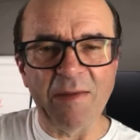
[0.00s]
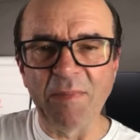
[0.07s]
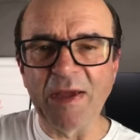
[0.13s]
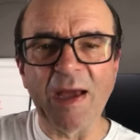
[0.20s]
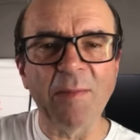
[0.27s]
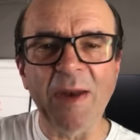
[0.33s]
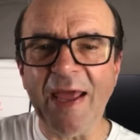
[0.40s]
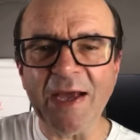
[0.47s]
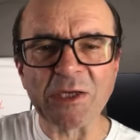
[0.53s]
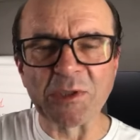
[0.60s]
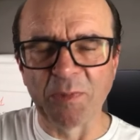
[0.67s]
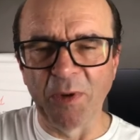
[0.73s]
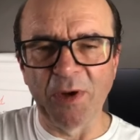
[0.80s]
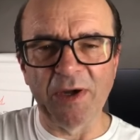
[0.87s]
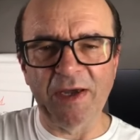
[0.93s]
become an
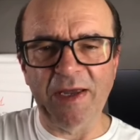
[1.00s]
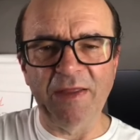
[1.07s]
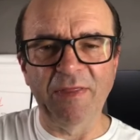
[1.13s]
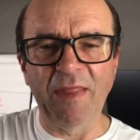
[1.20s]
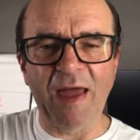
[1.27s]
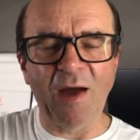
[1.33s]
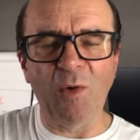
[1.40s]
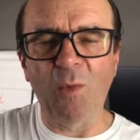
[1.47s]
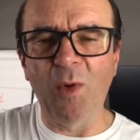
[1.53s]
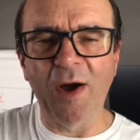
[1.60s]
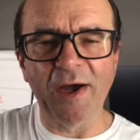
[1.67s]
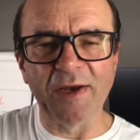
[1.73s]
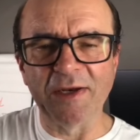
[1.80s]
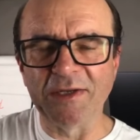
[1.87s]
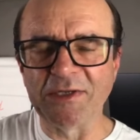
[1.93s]
expert in that
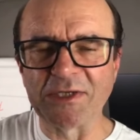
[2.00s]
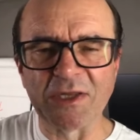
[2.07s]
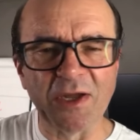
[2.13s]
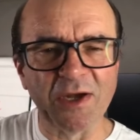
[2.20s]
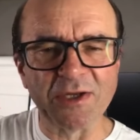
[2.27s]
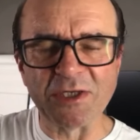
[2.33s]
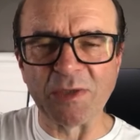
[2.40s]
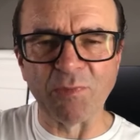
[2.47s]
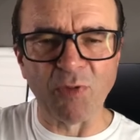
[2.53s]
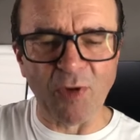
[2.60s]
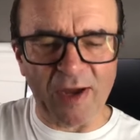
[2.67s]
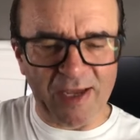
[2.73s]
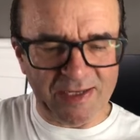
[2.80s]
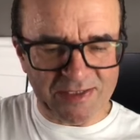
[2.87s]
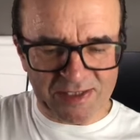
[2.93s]
one and start to
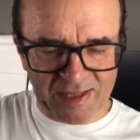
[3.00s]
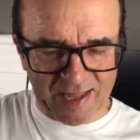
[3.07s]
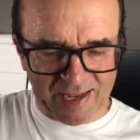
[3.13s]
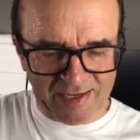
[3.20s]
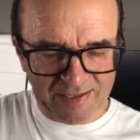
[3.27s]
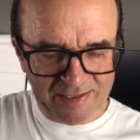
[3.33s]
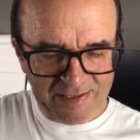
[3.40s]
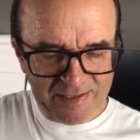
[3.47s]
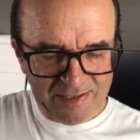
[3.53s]
pray into that.